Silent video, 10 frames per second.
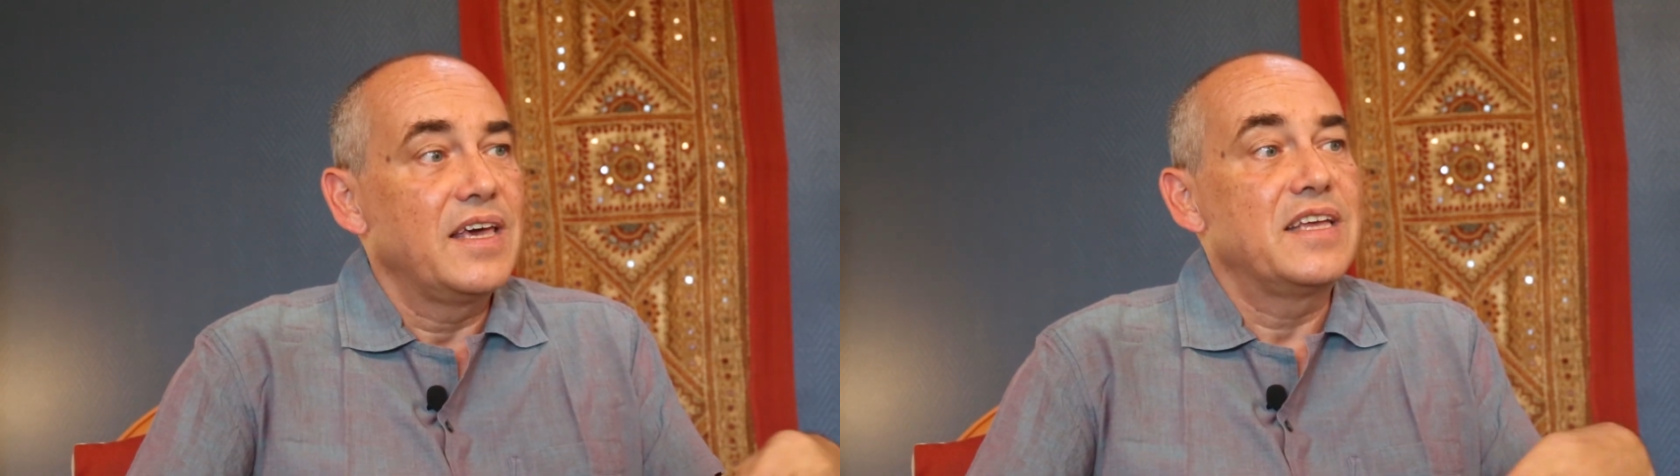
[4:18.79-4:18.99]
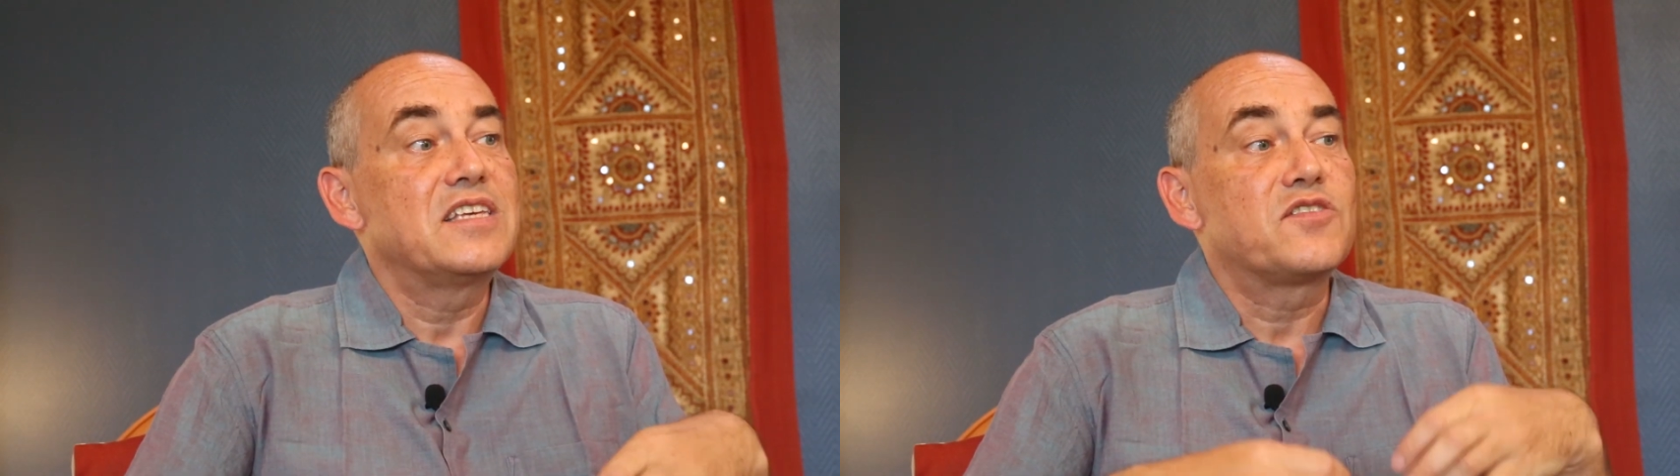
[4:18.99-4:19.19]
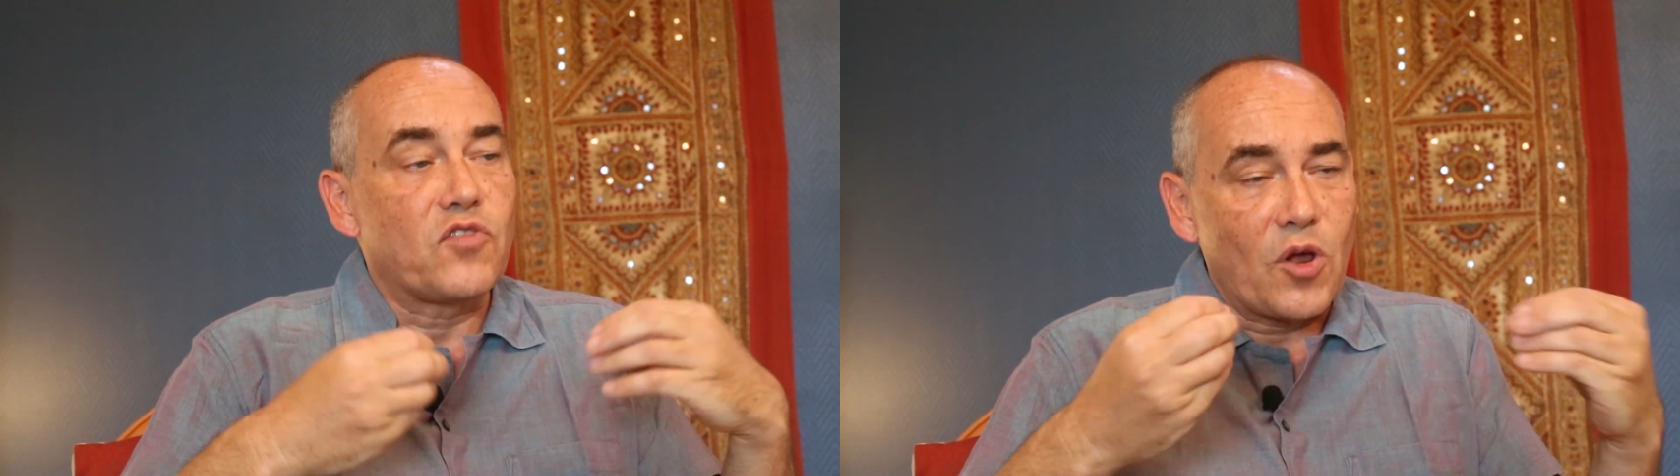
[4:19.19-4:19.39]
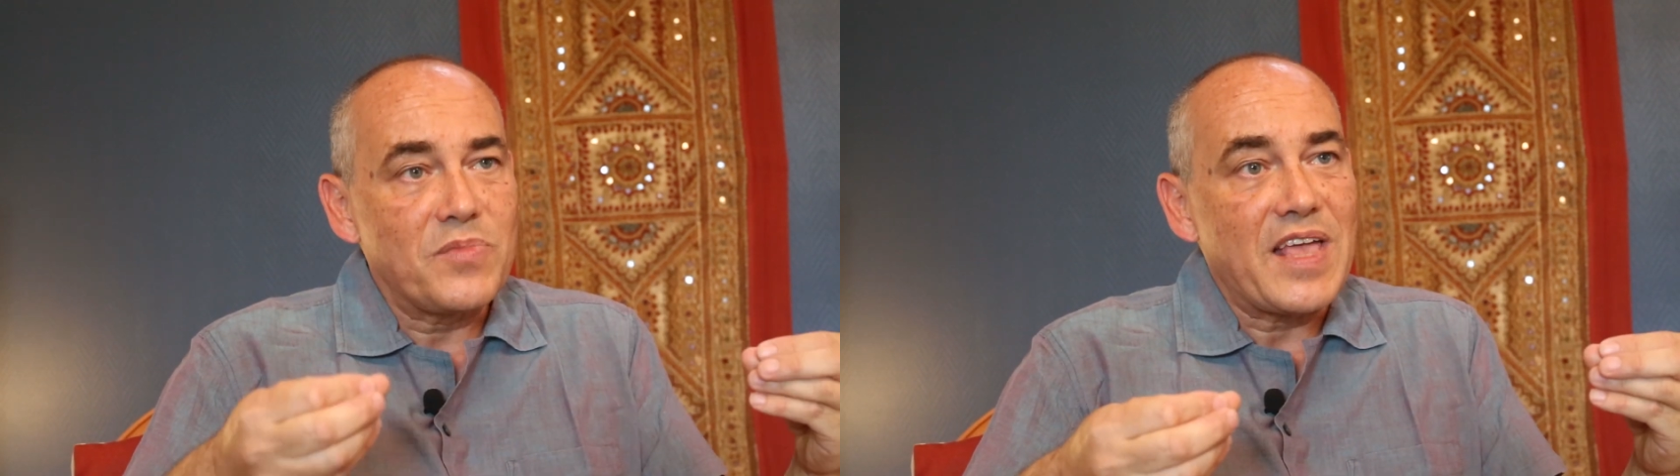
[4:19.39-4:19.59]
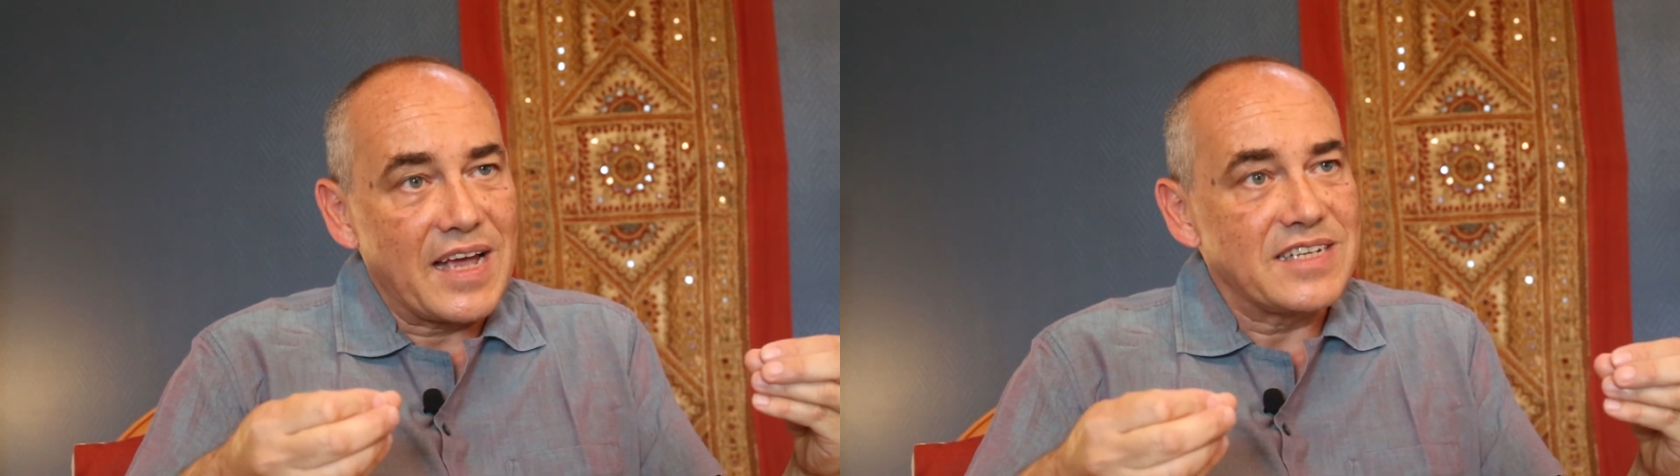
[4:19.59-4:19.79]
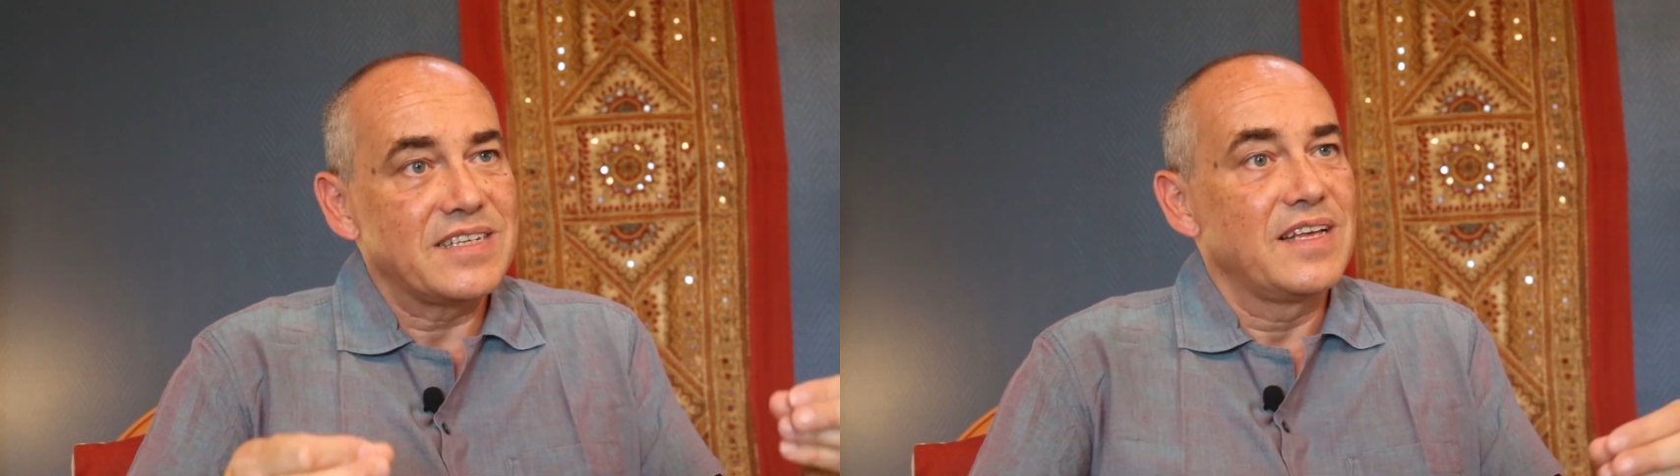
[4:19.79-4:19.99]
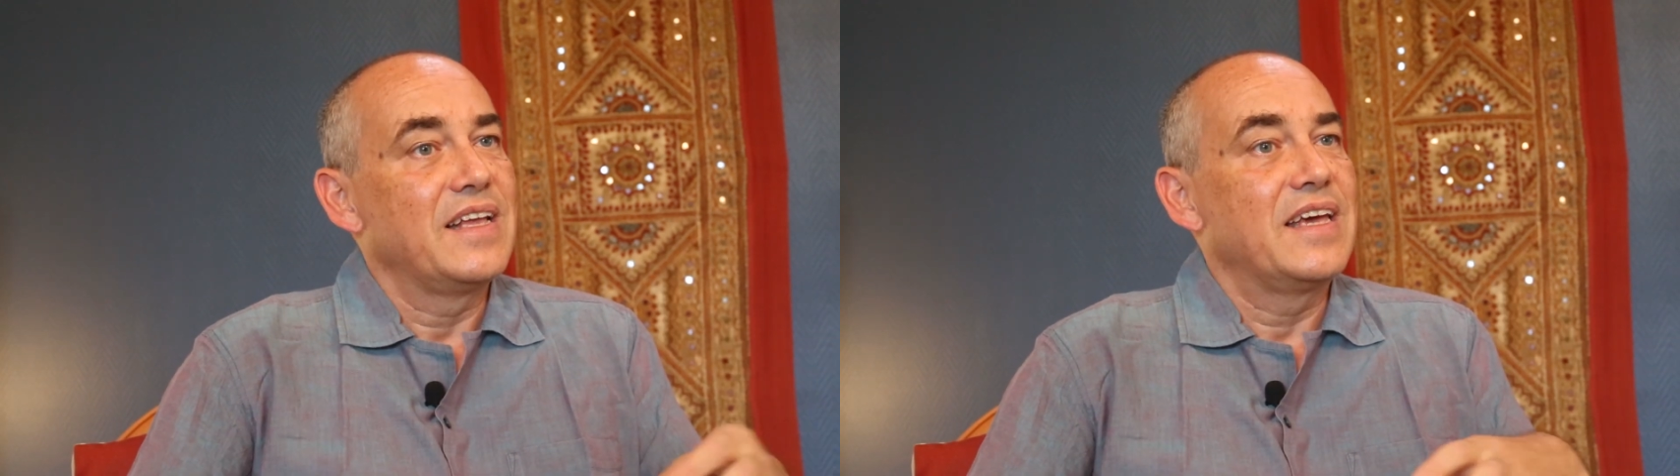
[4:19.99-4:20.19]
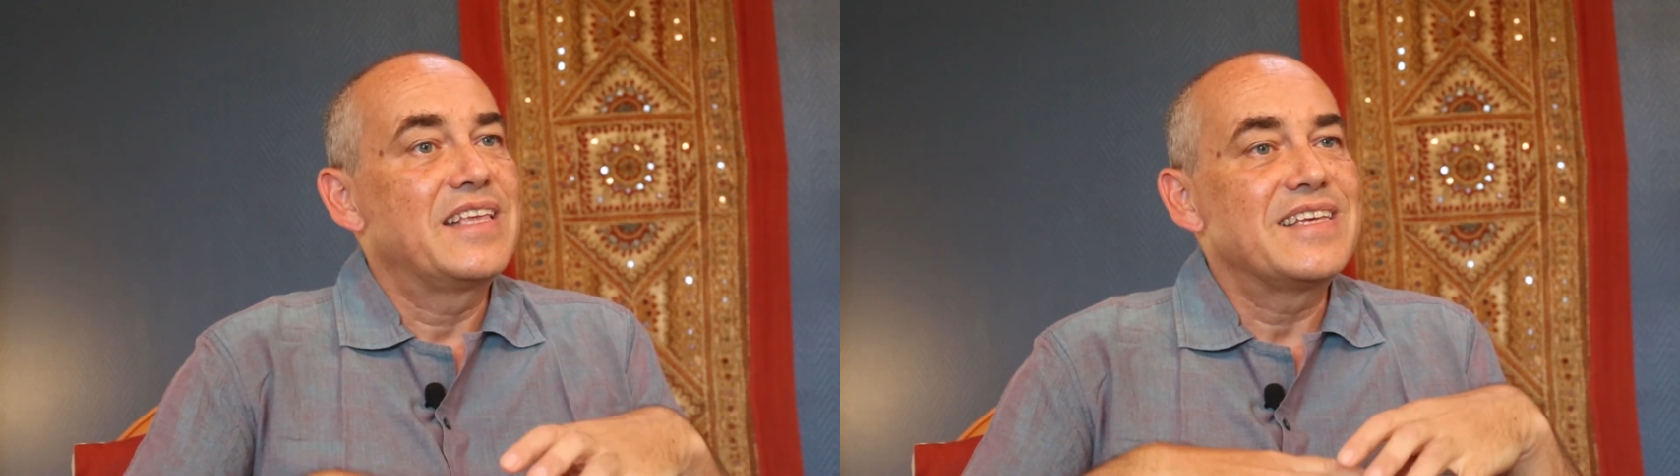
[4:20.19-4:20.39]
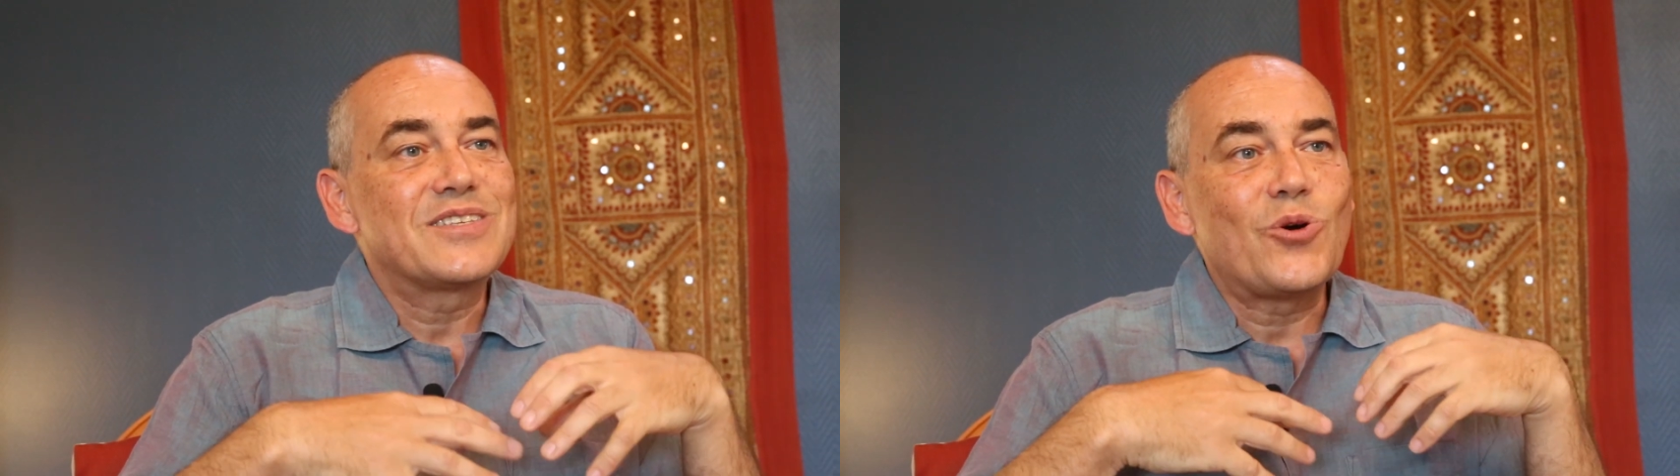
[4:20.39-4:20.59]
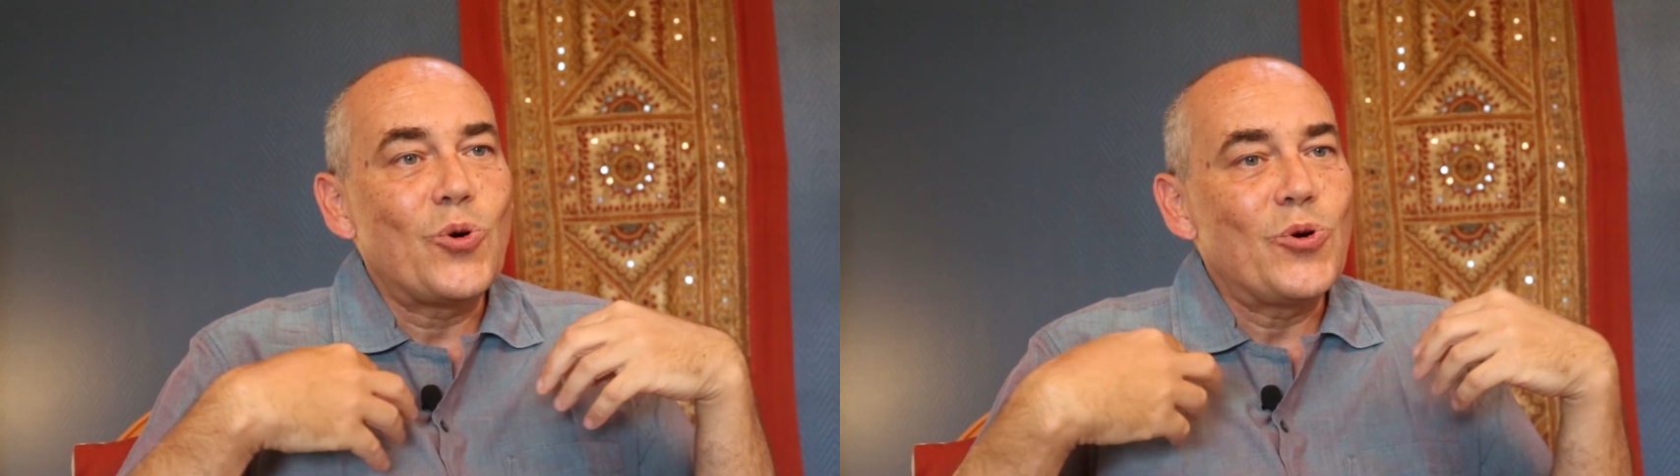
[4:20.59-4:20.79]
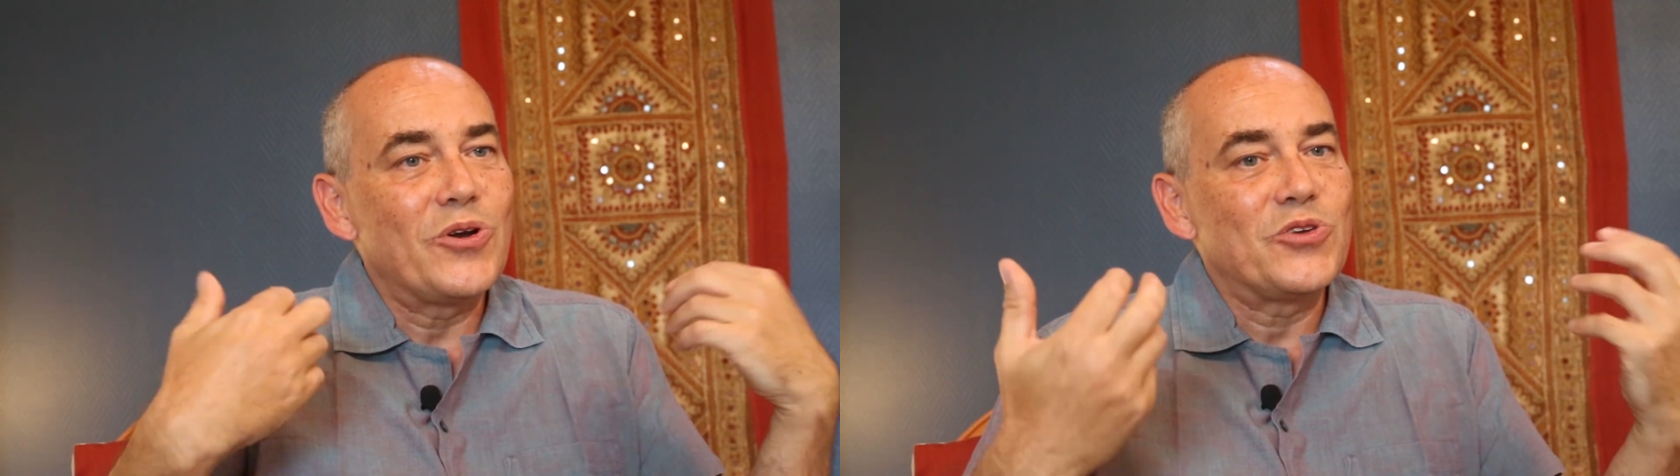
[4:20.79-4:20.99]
it is from that, it is all,